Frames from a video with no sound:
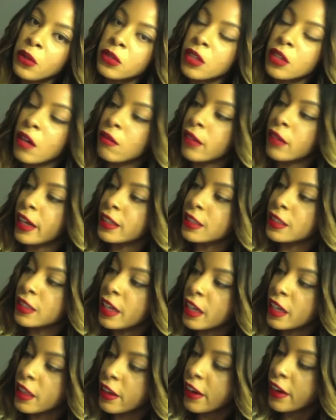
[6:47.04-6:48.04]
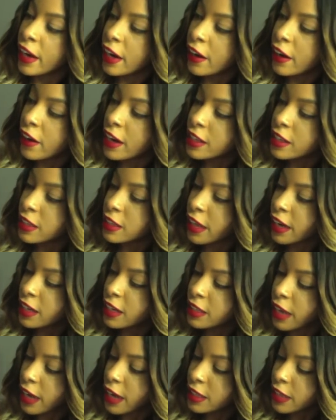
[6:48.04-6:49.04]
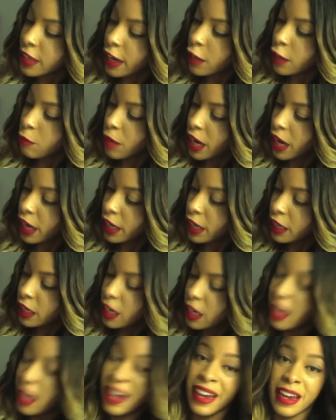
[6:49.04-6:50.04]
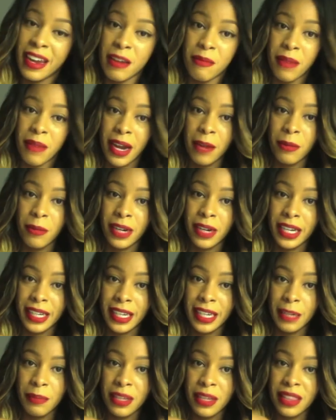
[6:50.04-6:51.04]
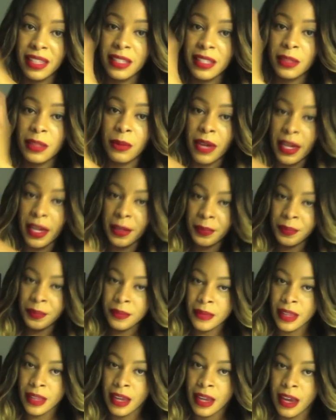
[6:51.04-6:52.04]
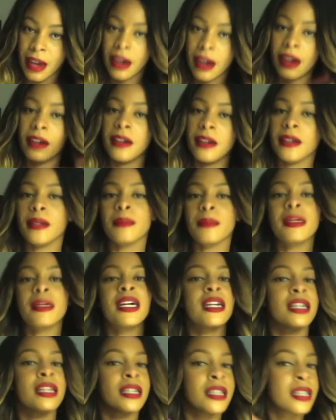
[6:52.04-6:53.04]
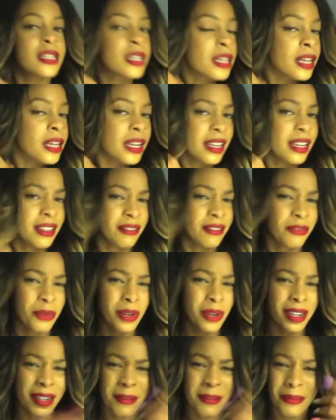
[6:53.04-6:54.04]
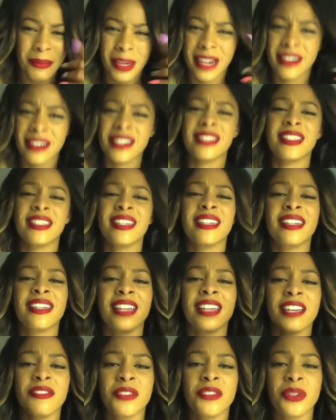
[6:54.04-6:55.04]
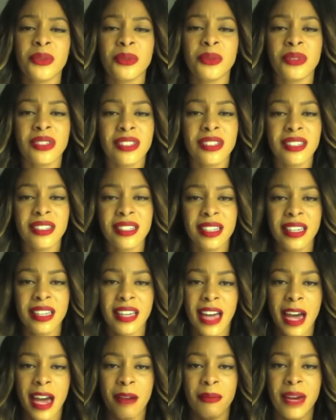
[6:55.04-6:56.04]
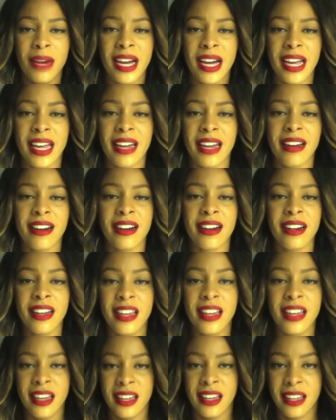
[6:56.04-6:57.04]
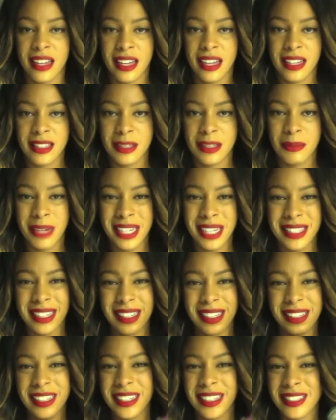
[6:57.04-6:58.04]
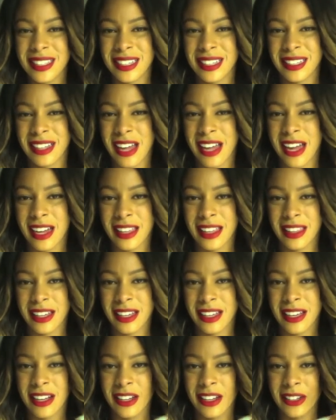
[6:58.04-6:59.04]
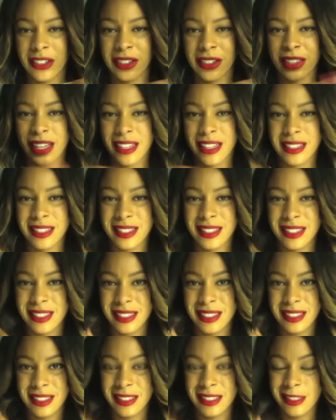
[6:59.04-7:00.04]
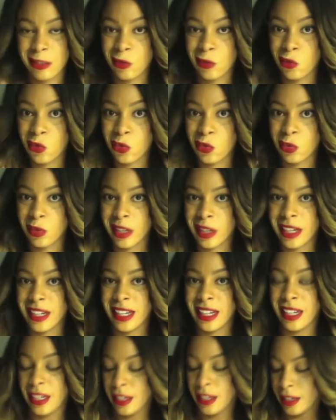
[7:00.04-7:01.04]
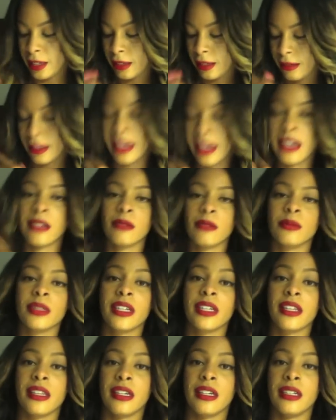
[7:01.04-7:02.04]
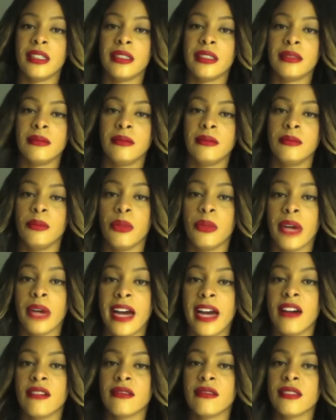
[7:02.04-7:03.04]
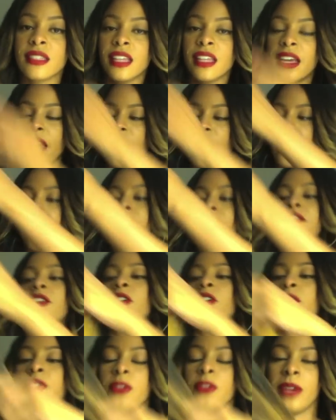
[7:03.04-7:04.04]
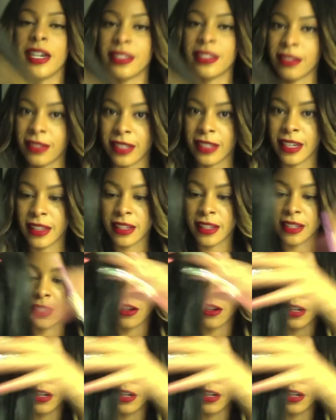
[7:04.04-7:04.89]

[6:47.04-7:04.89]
don't like to take their hair as light as I take mine and might want to keep it this way. Um, for comparison, if you look at my hair, it's basically to like the color that's in here, like one of the browns. I don't know if you guys are seeing this on